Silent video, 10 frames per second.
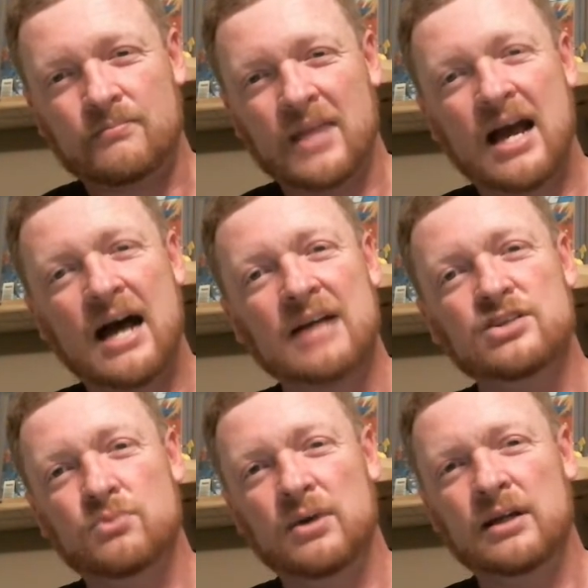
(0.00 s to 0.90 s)
I
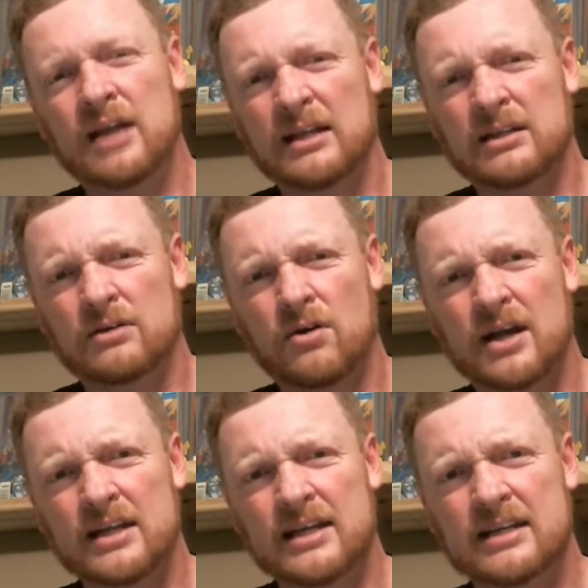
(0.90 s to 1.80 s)
just really like the
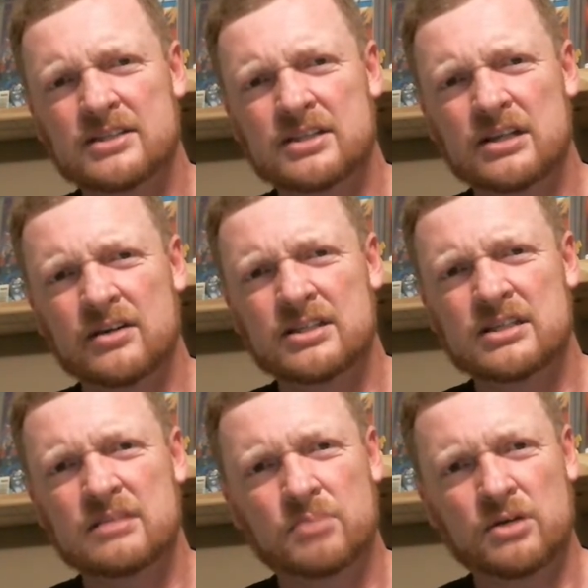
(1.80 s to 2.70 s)
Karate Kid series.
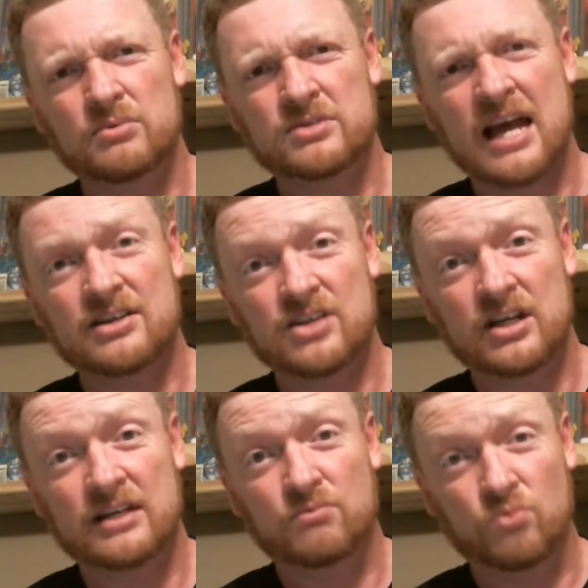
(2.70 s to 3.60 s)
The book was
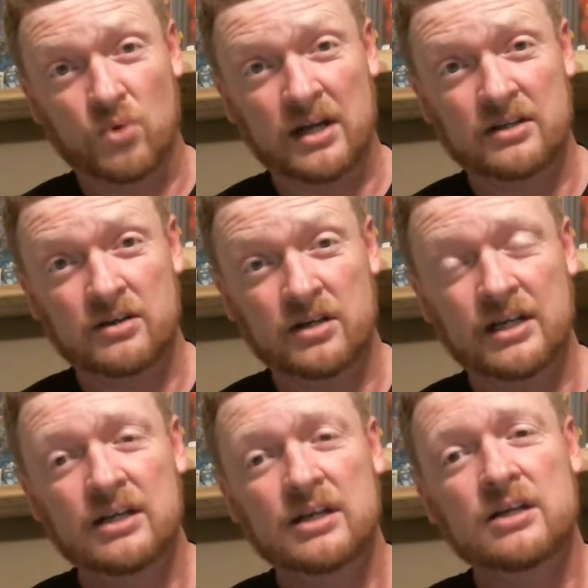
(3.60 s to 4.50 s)
actually really
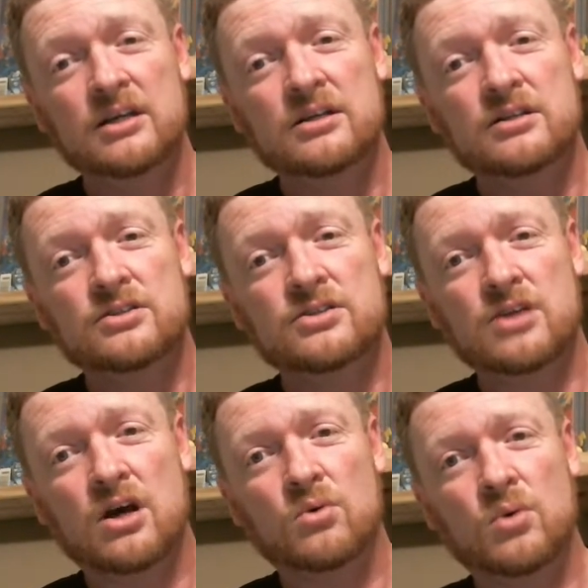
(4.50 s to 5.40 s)
good.
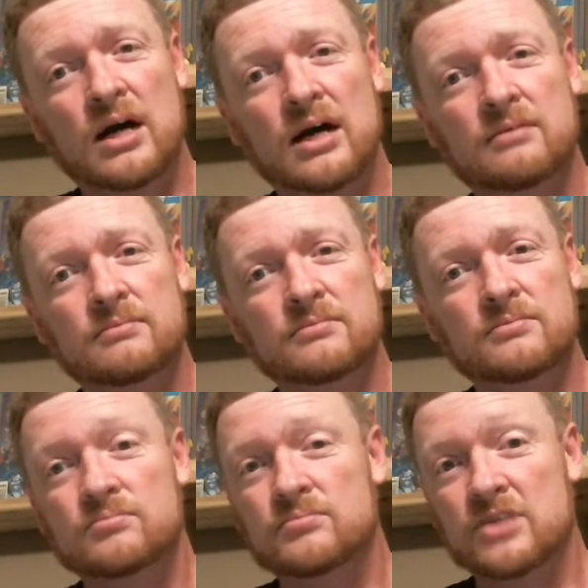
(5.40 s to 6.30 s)
So
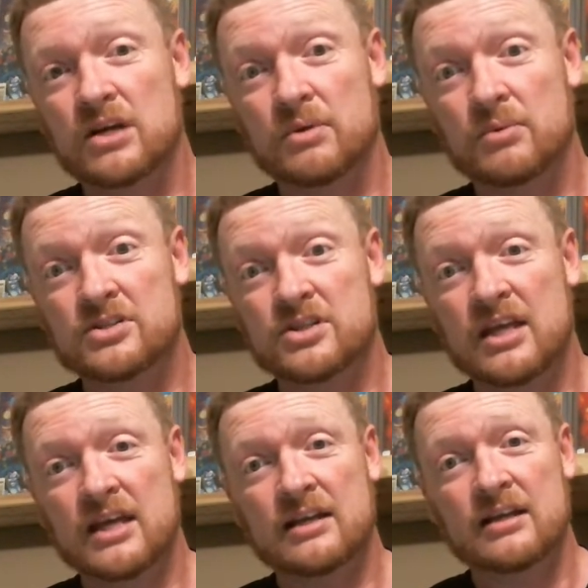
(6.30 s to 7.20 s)
tell me what you
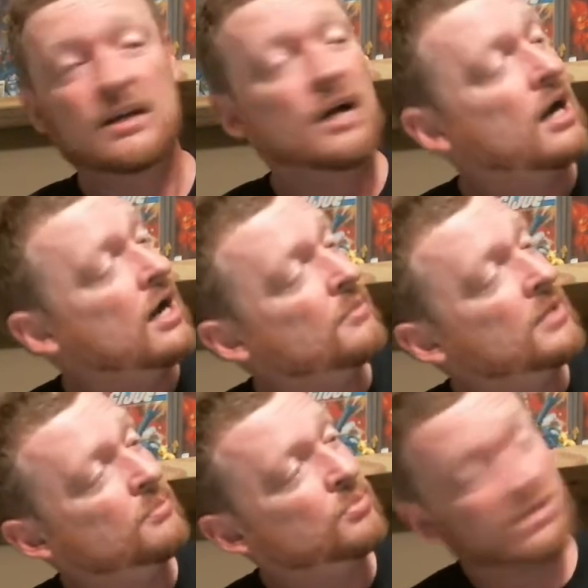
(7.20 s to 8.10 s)
think.
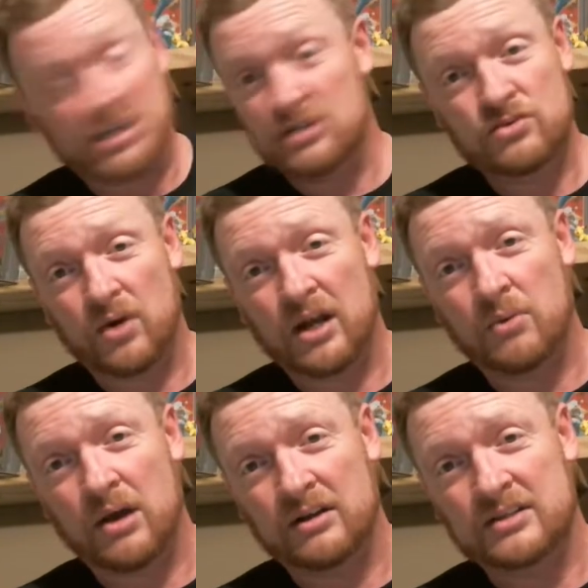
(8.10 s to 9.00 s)
It presents really
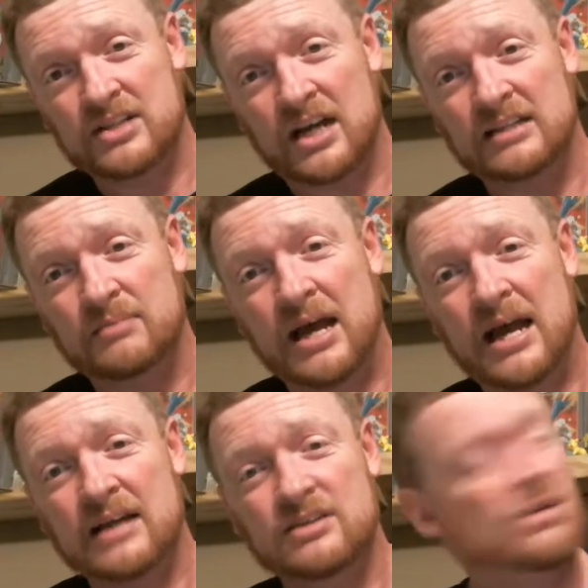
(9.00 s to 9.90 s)
well inside the
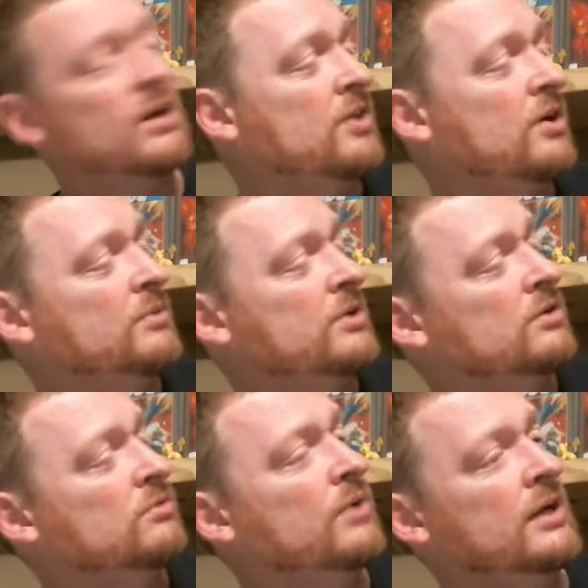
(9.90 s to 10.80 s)
bag, so I thought it would
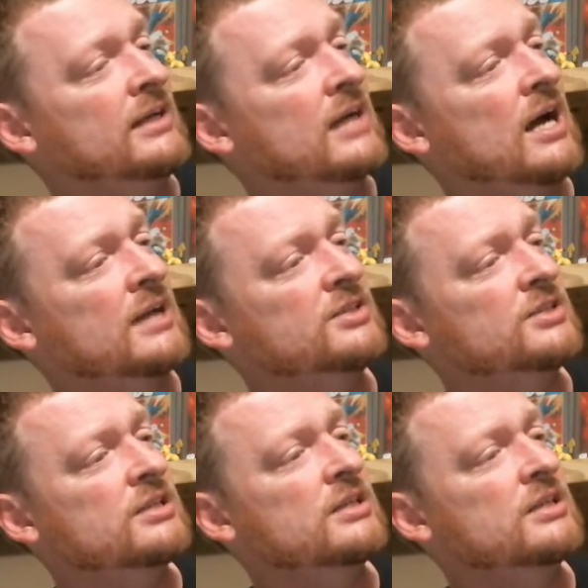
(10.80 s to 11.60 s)
look really nice